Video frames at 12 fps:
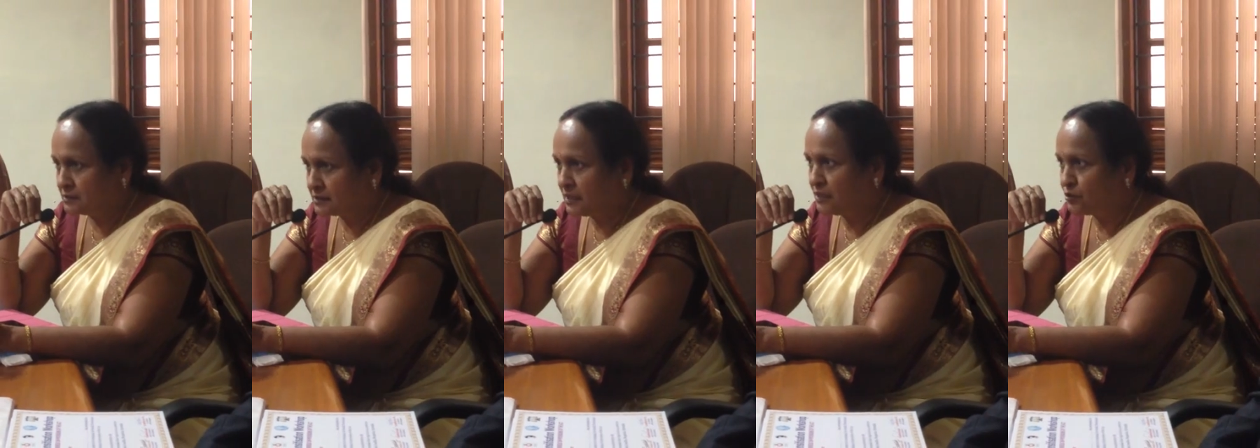
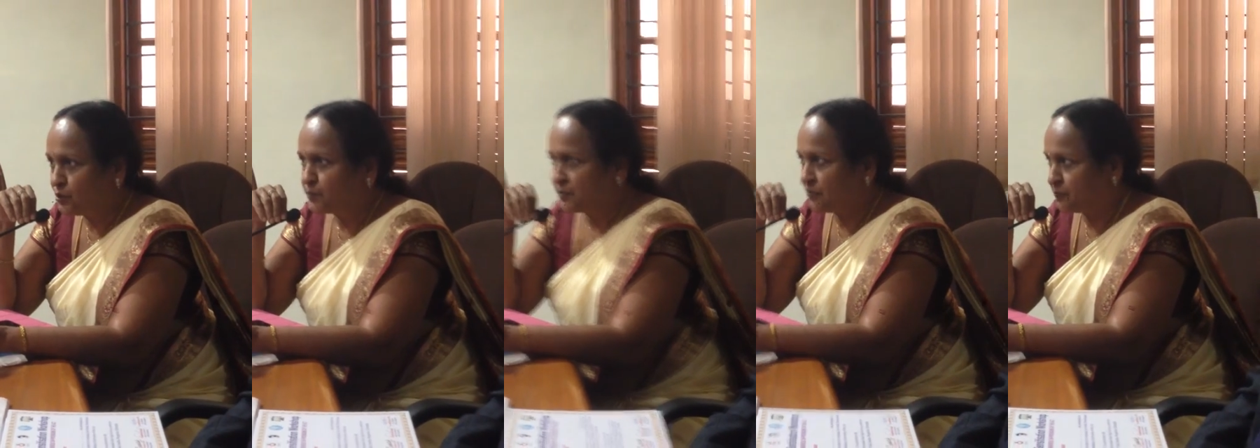three
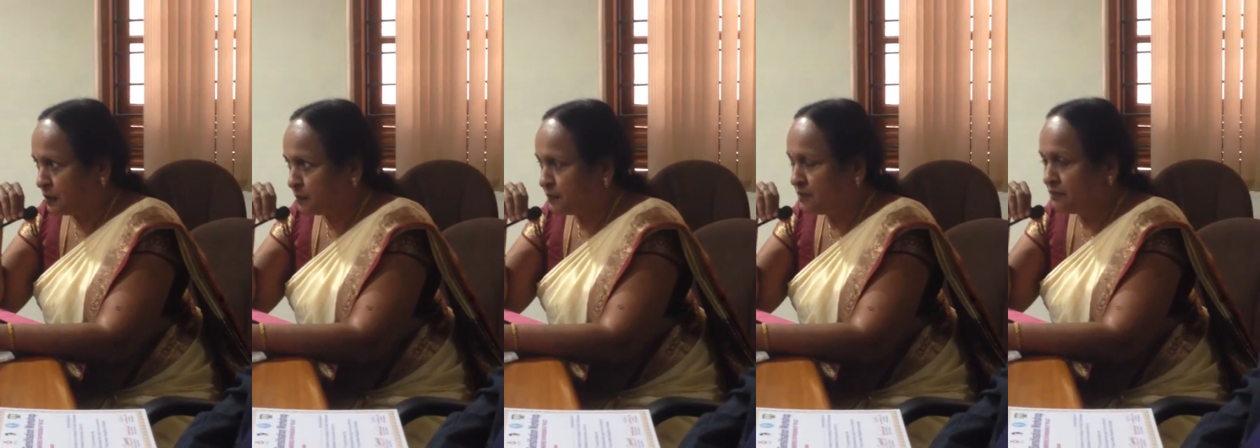groups of
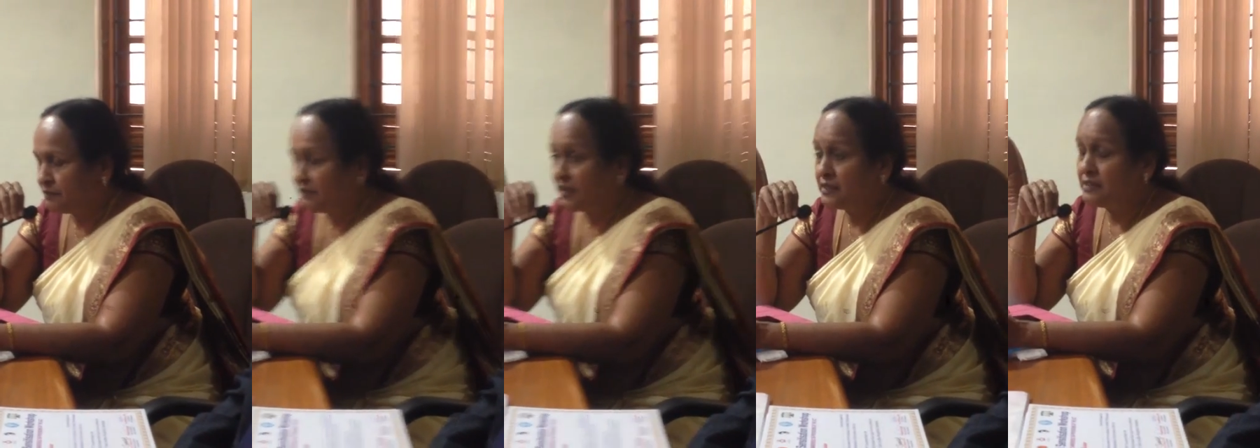people,
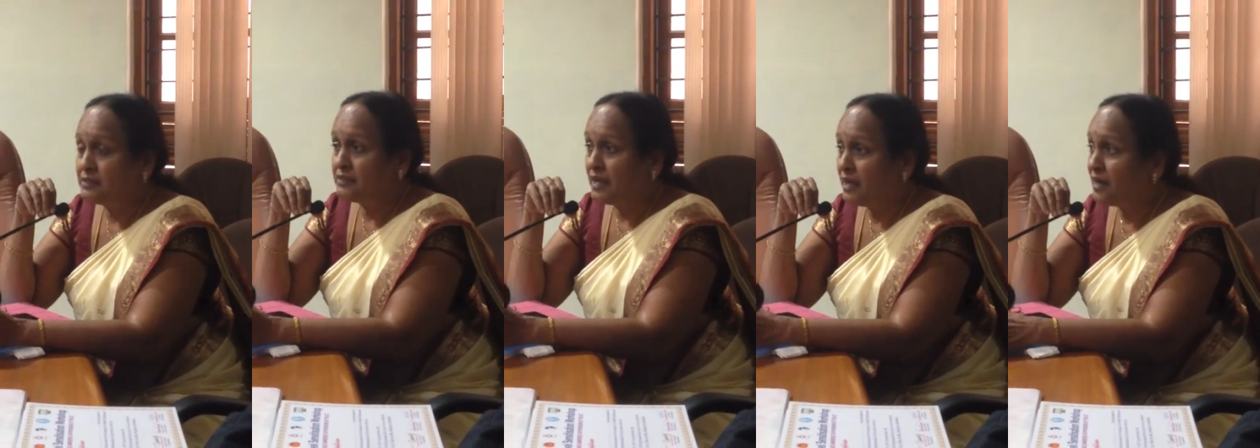wherein
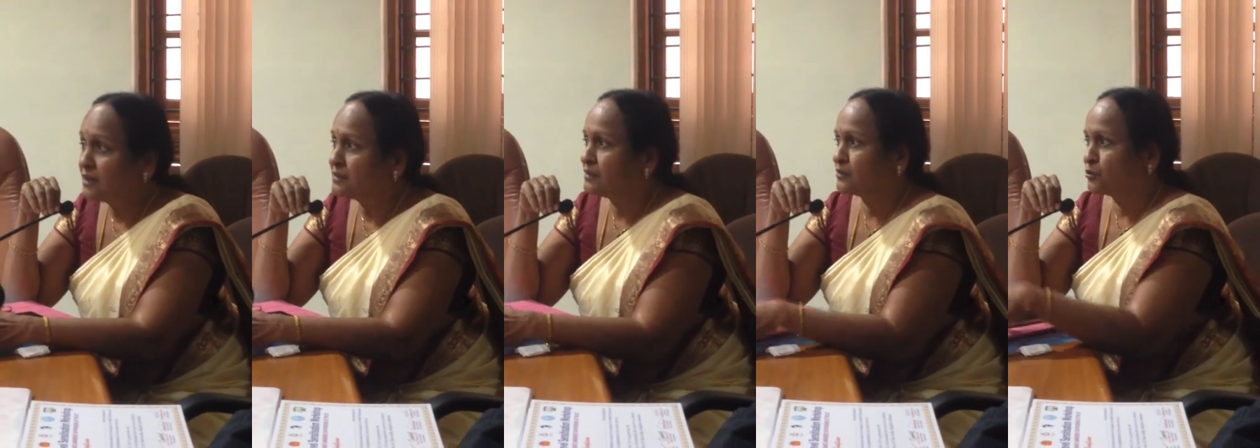they are
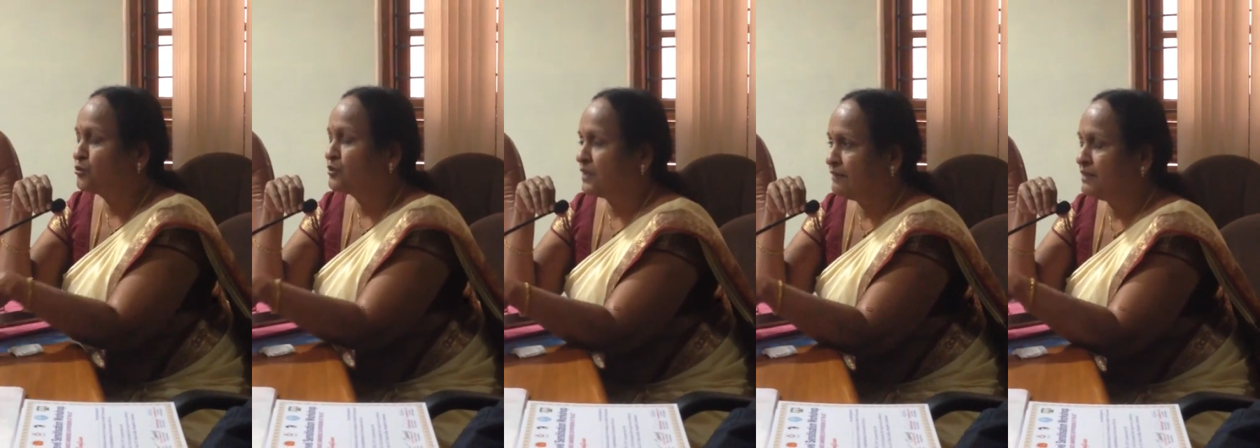the
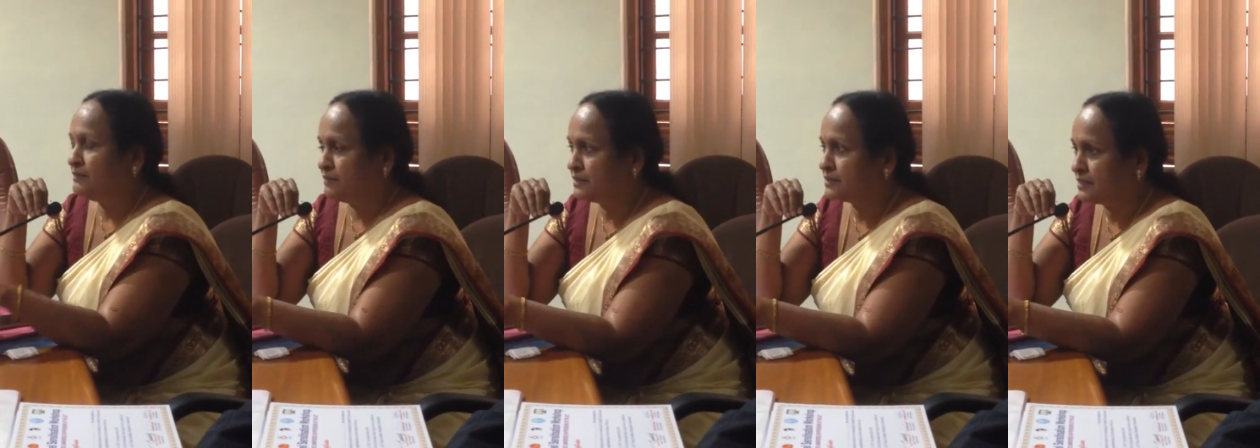root level
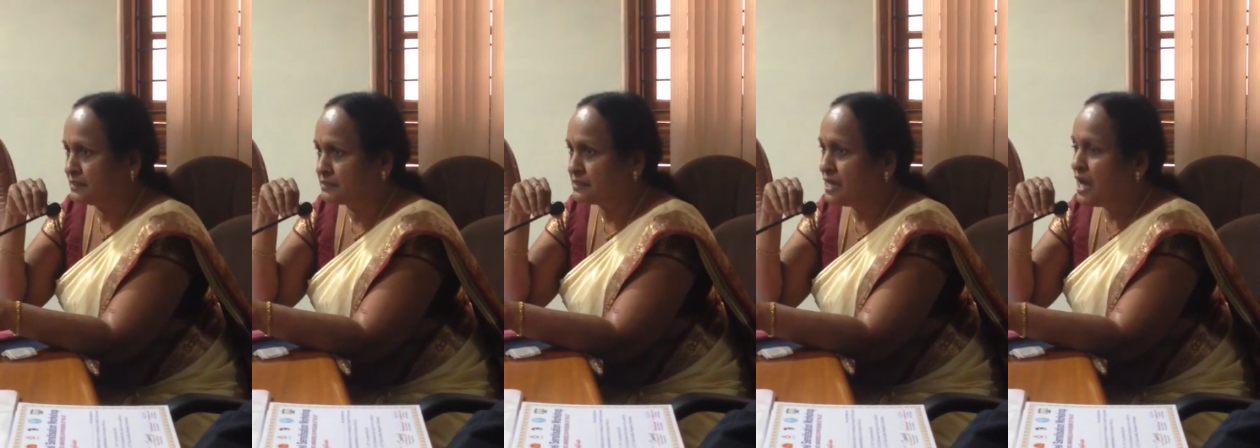
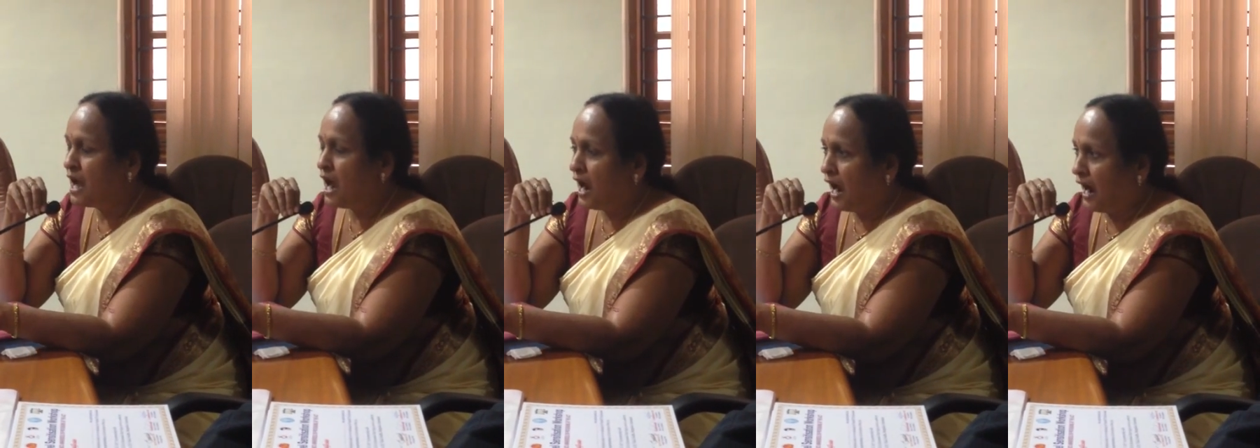workers
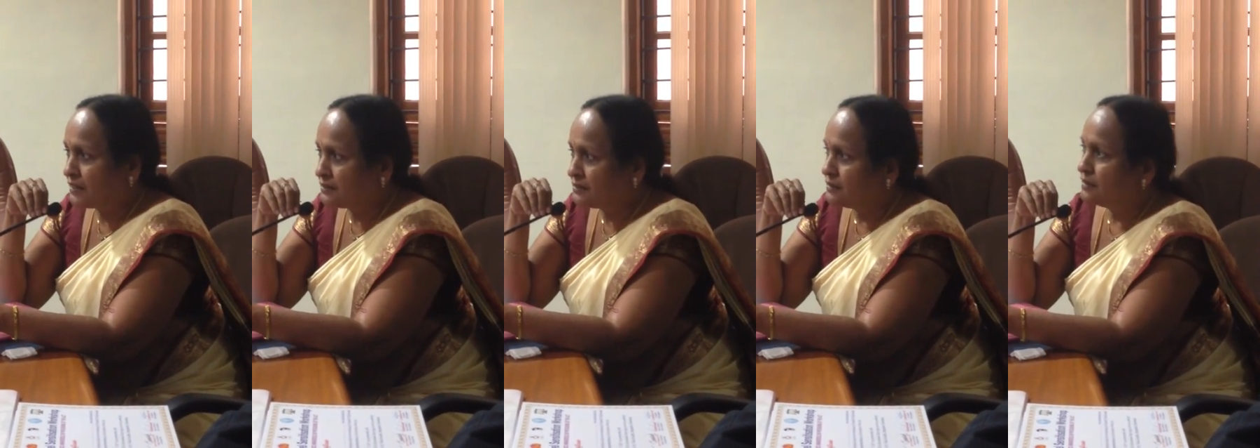
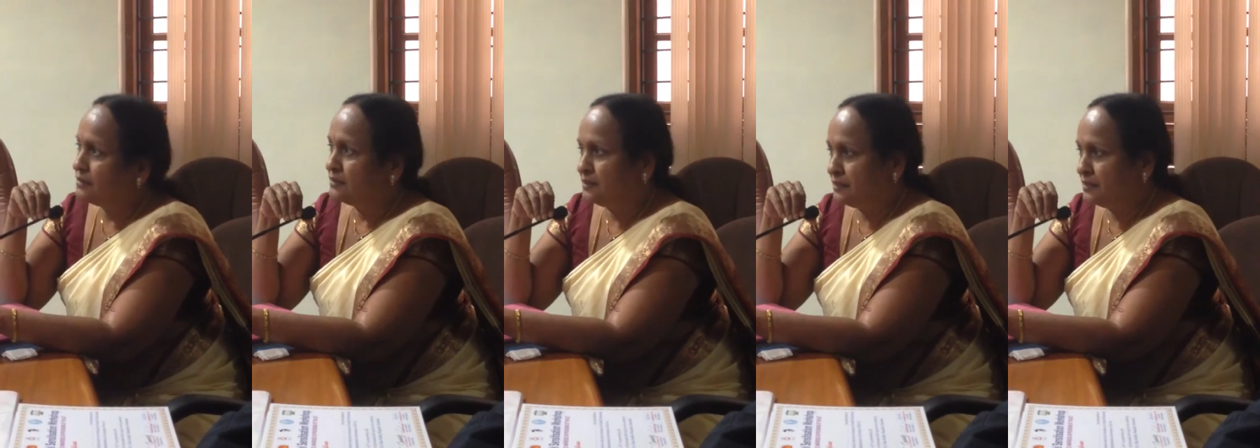at the
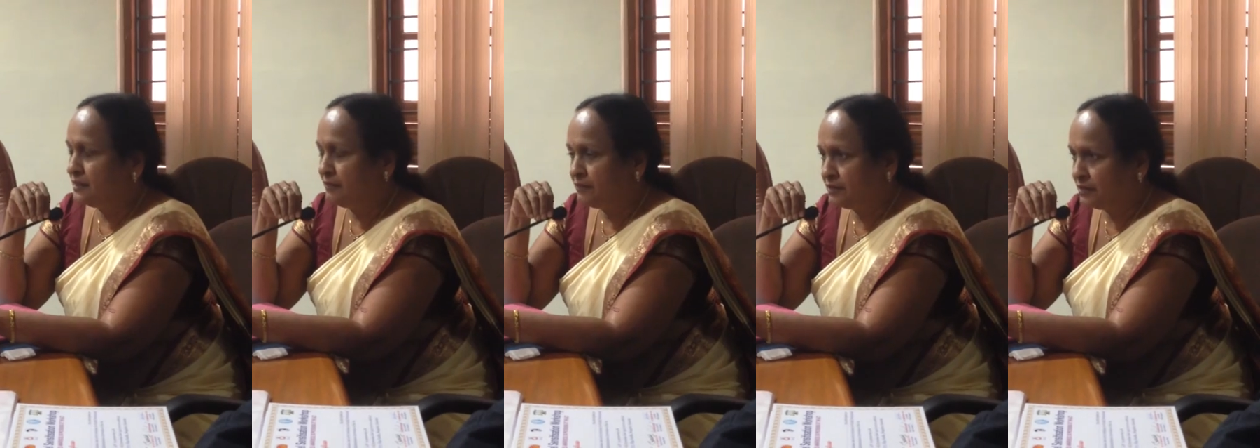
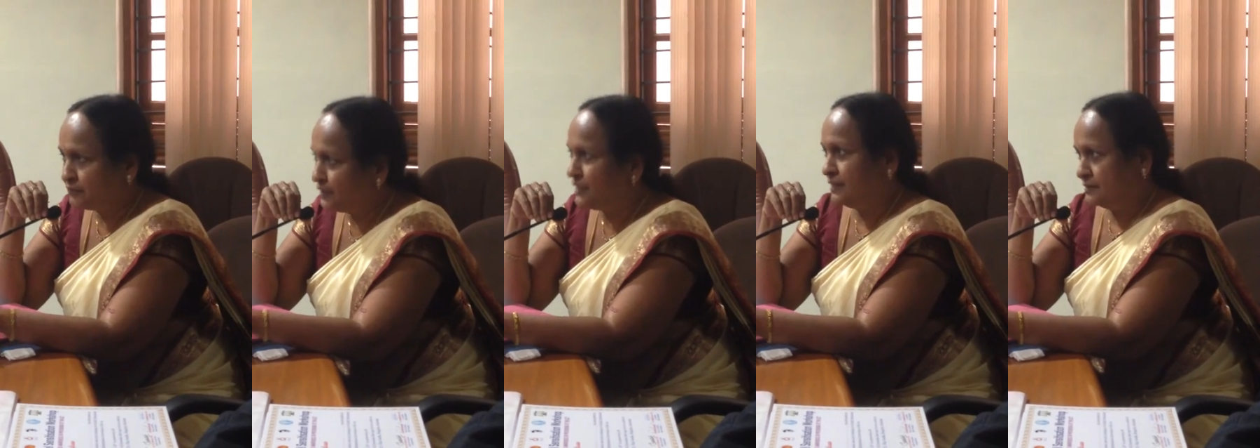
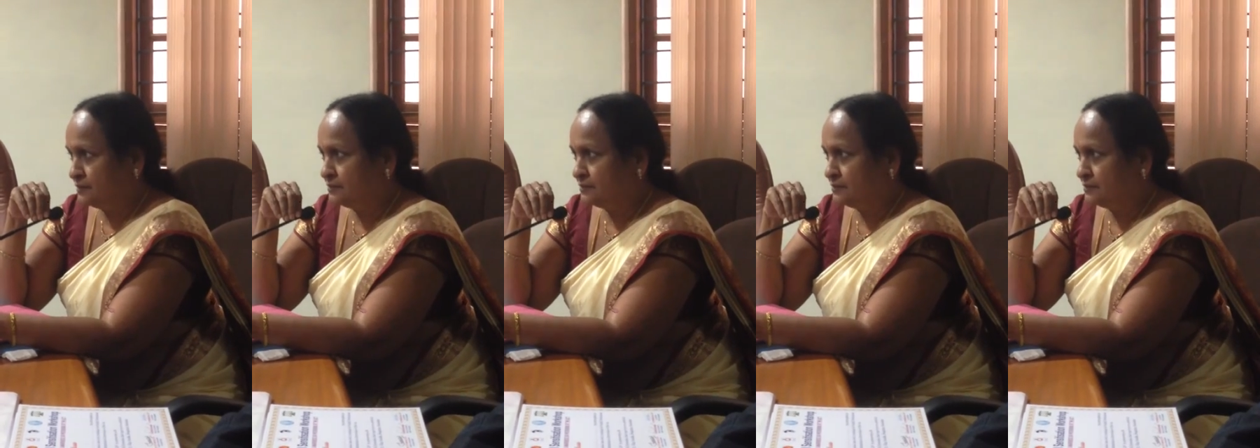field.